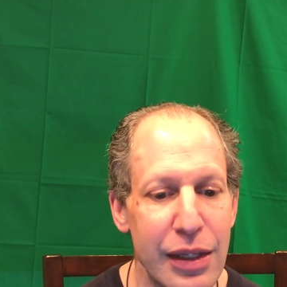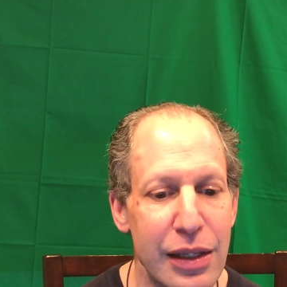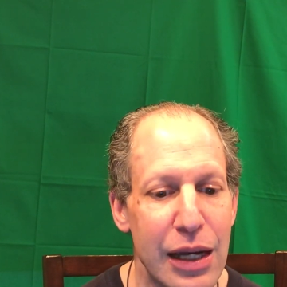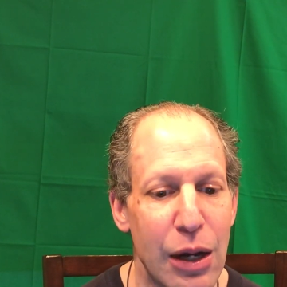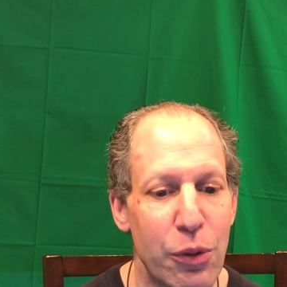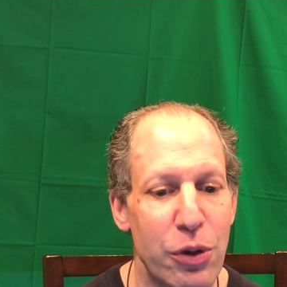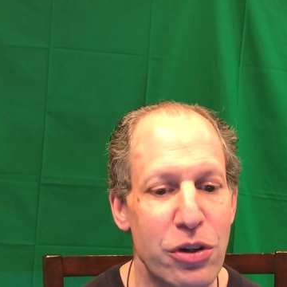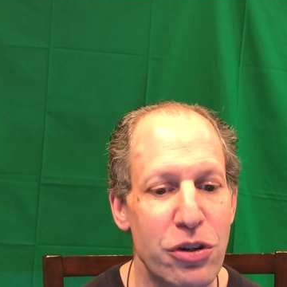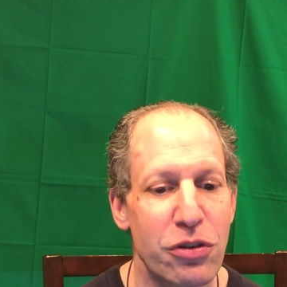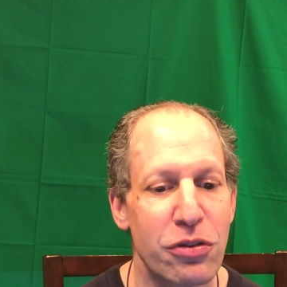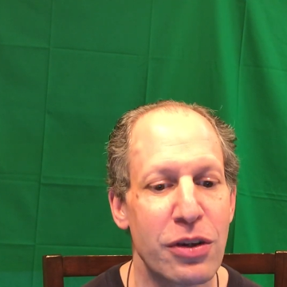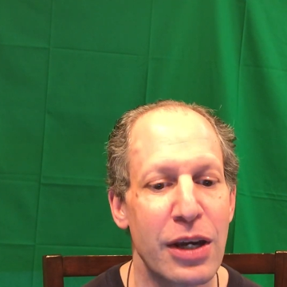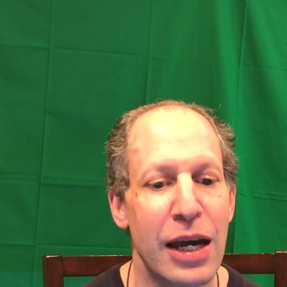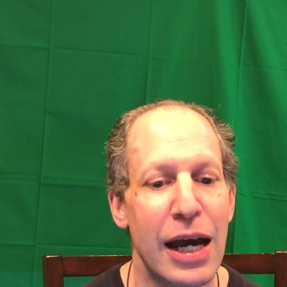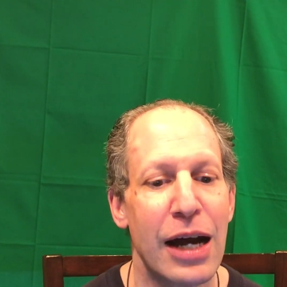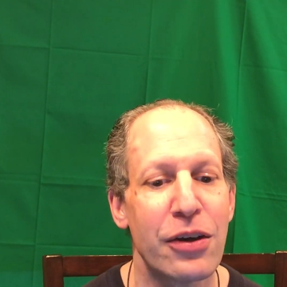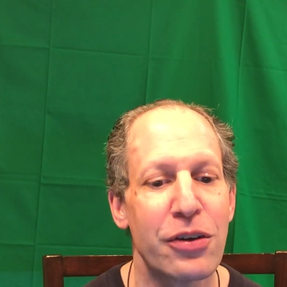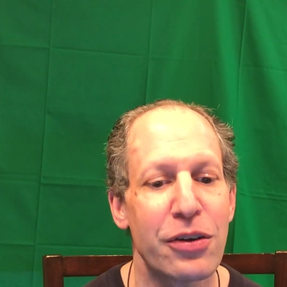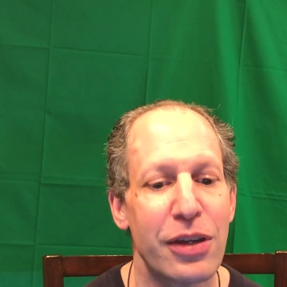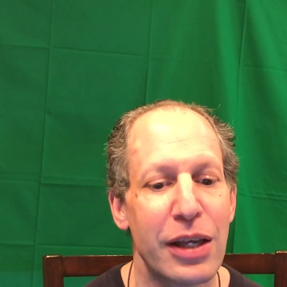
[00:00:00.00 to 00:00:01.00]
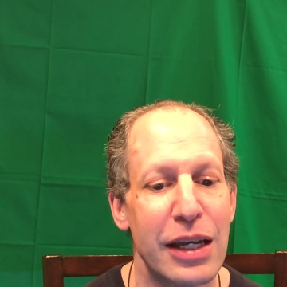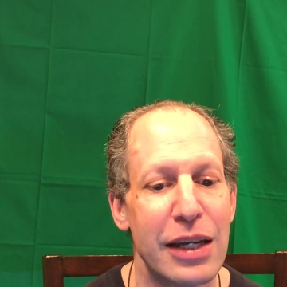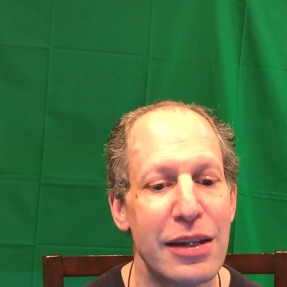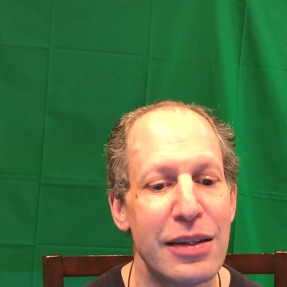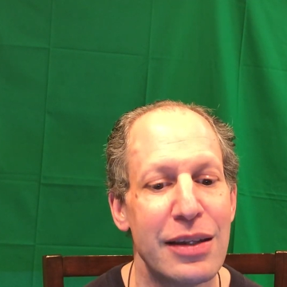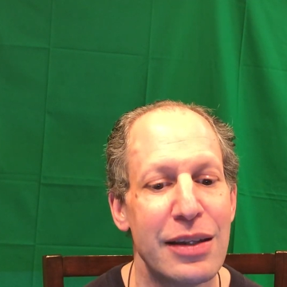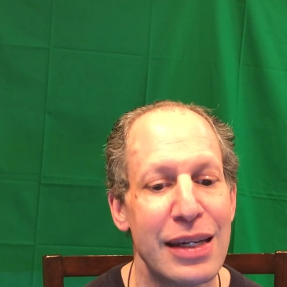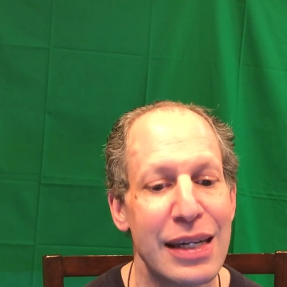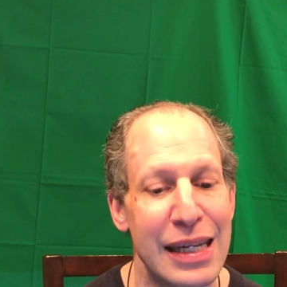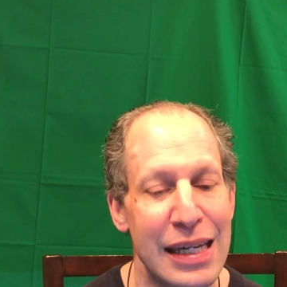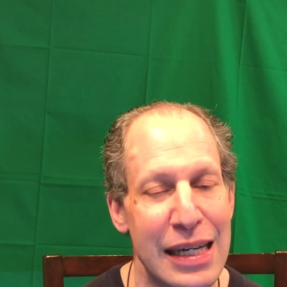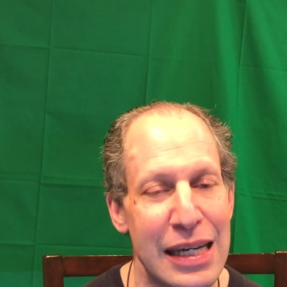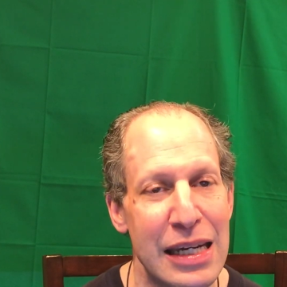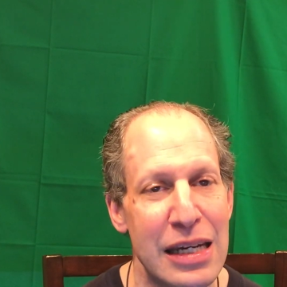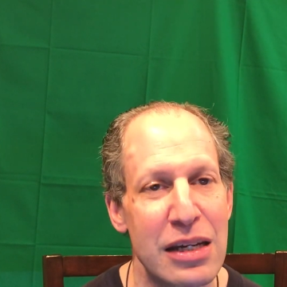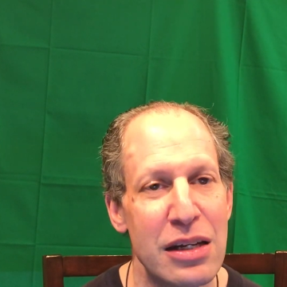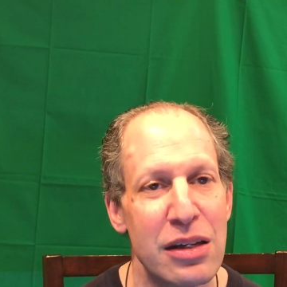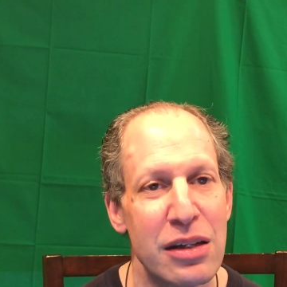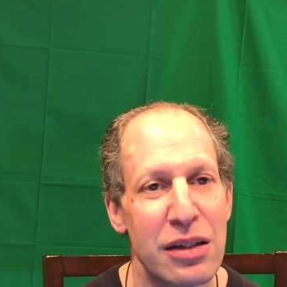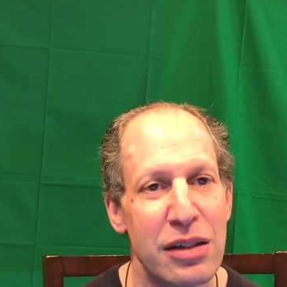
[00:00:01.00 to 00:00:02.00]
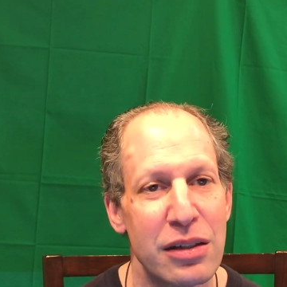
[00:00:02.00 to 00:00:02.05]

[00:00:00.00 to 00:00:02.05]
Now we just calculated the E,